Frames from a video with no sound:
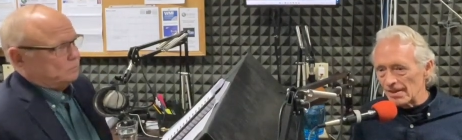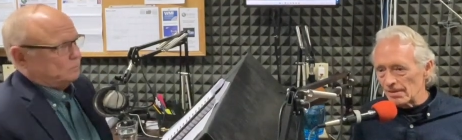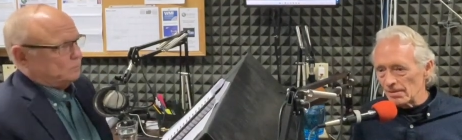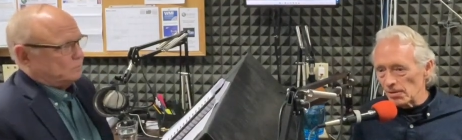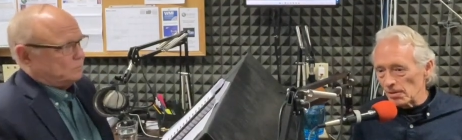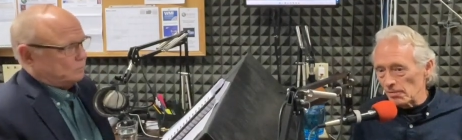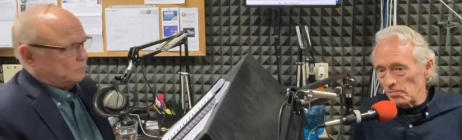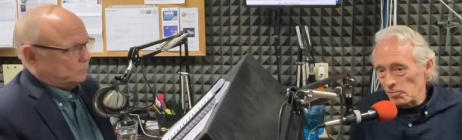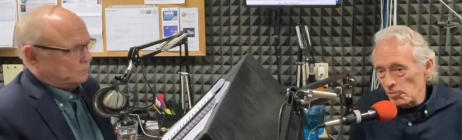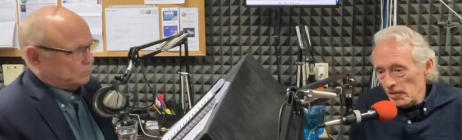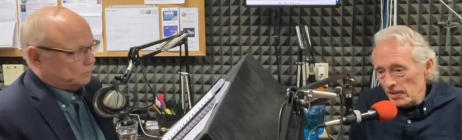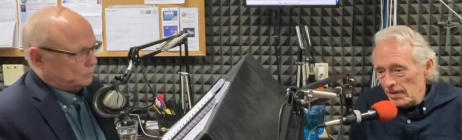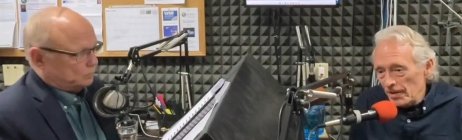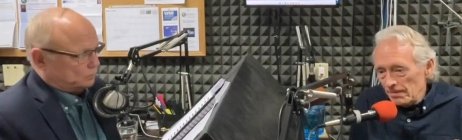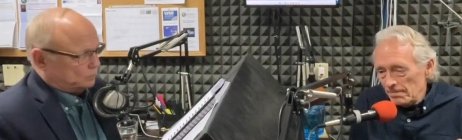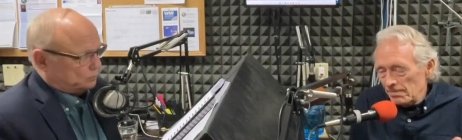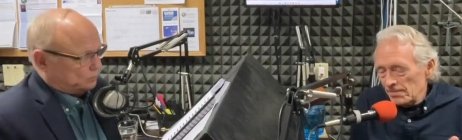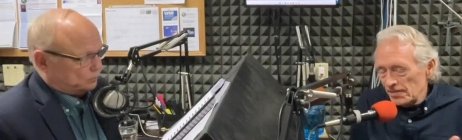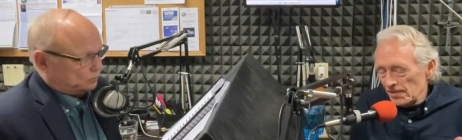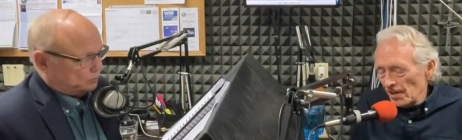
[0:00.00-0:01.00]
Speaker 1: Well, we
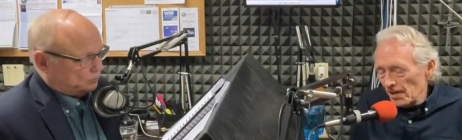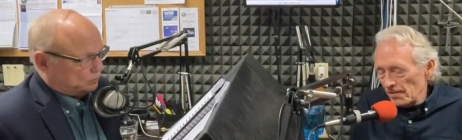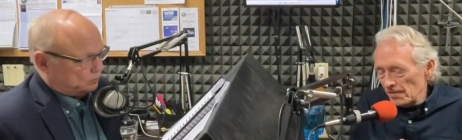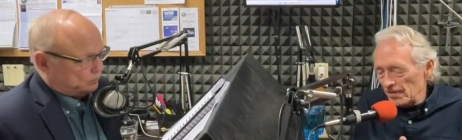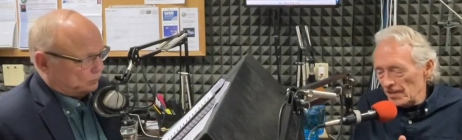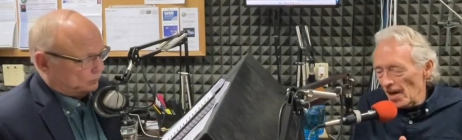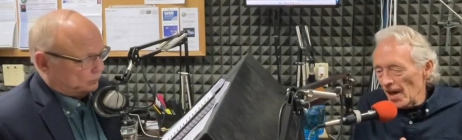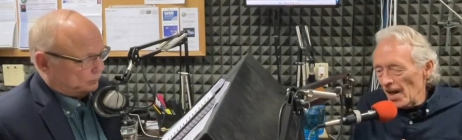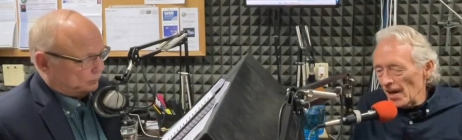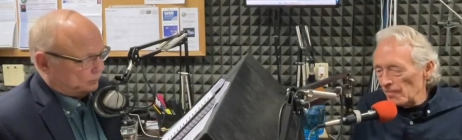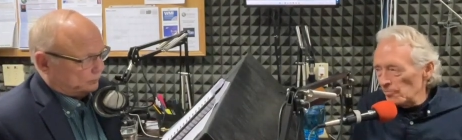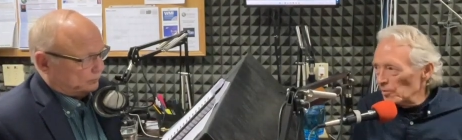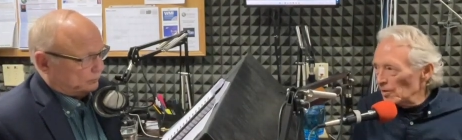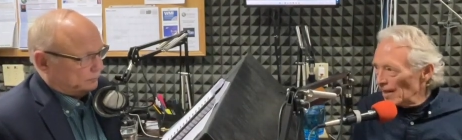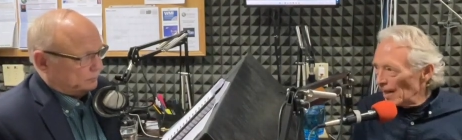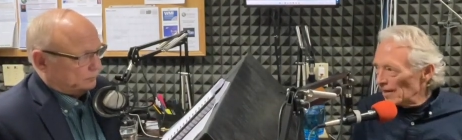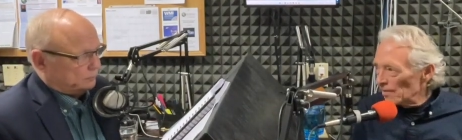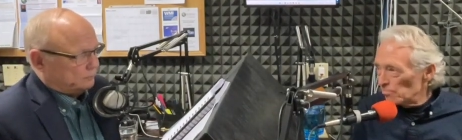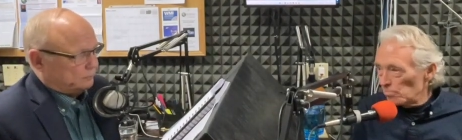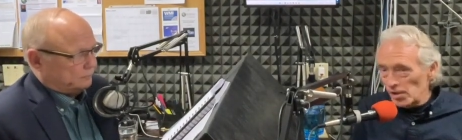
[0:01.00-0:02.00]
start with God. We
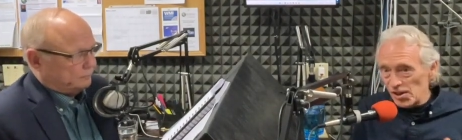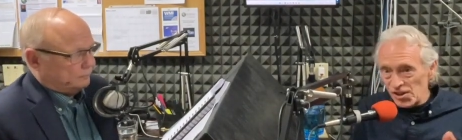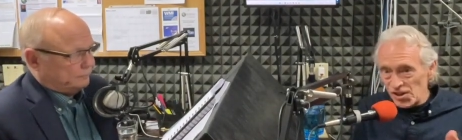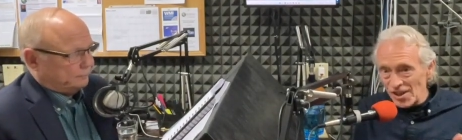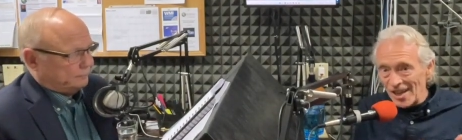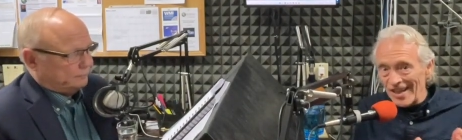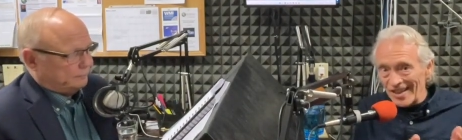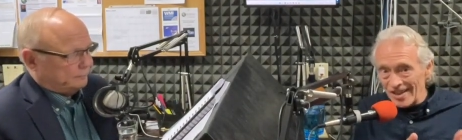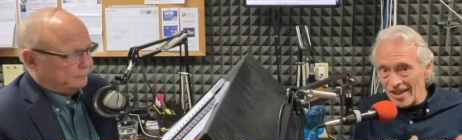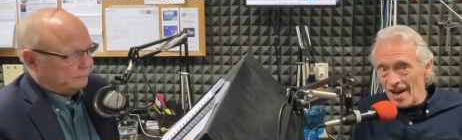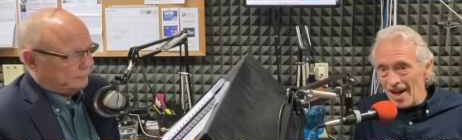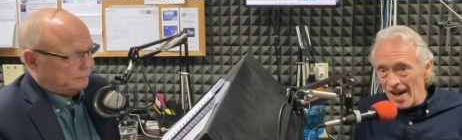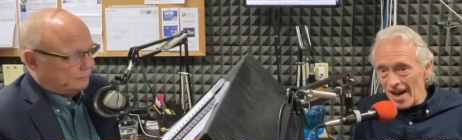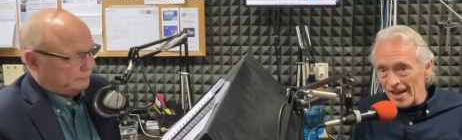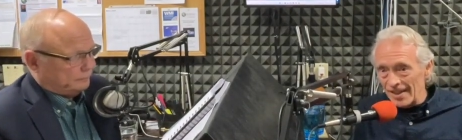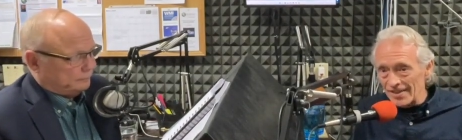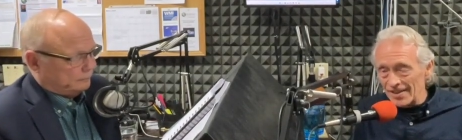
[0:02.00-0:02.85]
got to appreciate God.